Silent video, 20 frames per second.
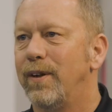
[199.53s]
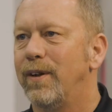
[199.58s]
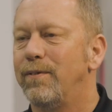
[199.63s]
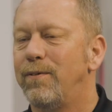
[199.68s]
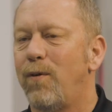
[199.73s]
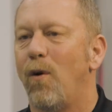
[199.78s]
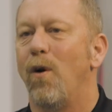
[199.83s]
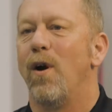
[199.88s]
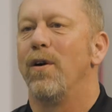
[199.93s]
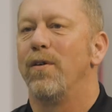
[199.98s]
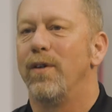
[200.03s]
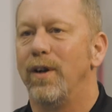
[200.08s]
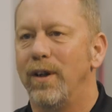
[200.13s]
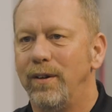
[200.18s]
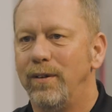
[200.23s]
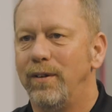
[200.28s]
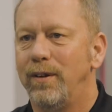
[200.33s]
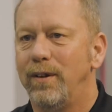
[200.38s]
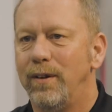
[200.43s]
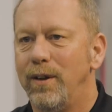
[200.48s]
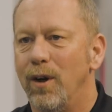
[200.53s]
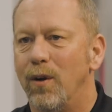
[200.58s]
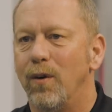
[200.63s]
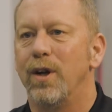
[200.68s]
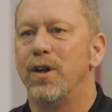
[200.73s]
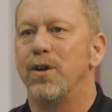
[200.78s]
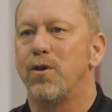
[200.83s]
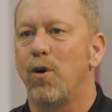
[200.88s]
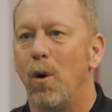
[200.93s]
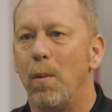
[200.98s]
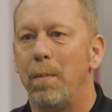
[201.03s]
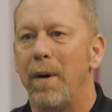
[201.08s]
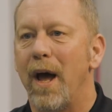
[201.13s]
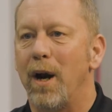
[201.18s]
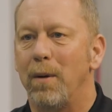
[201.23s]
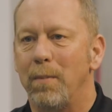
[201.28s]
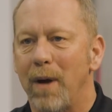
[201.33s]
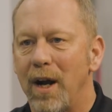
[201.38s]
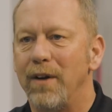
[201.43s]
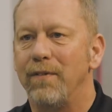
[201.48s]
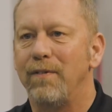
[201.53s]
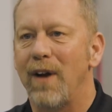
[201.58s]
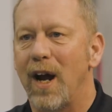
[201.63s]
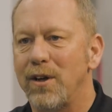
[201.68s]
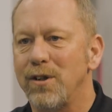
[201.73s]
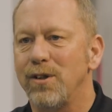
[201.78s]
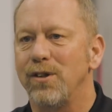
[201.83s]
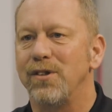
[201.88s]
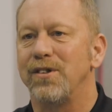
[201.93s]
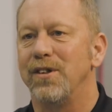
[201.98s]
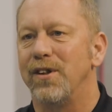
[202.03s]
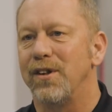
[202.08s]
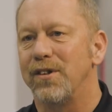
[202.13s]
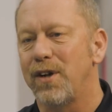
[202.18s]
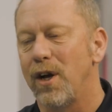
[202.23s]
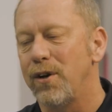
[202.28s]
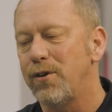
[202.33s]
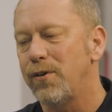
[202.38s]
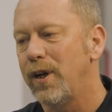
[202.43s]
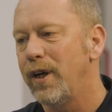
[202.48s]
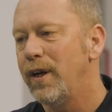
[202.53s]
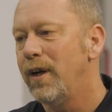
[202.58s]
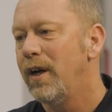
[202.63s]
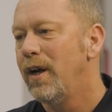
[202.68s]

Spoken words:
400 control panel manufacturers in this country.